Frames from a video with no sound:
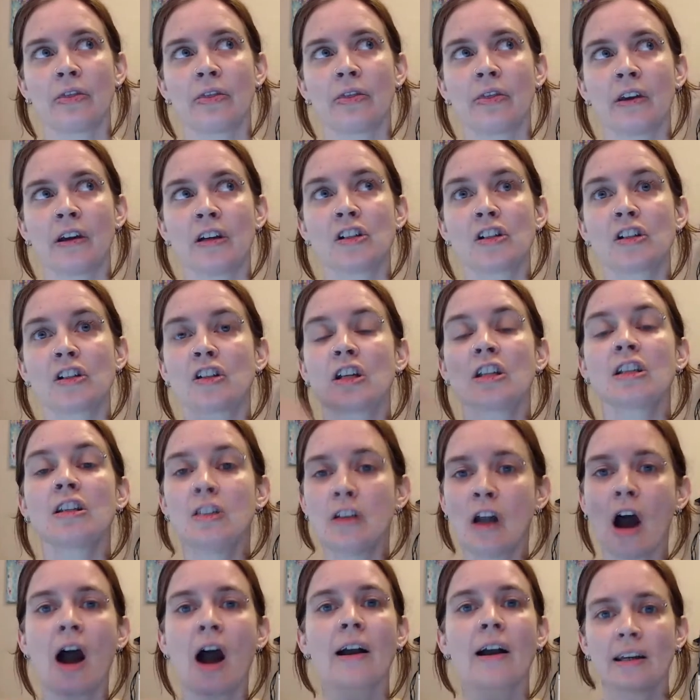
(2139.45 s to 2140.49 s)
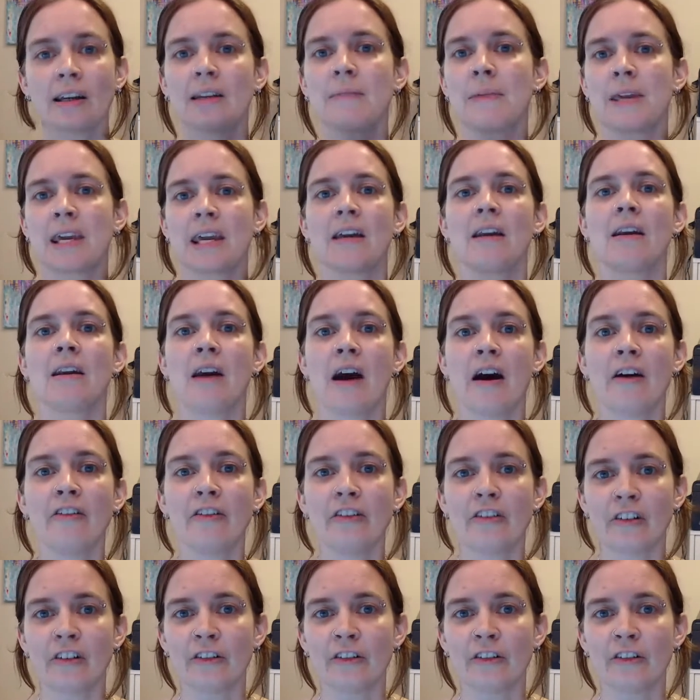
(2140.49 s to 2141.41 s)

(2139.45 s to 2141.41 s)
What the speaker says: there's just not going to be enough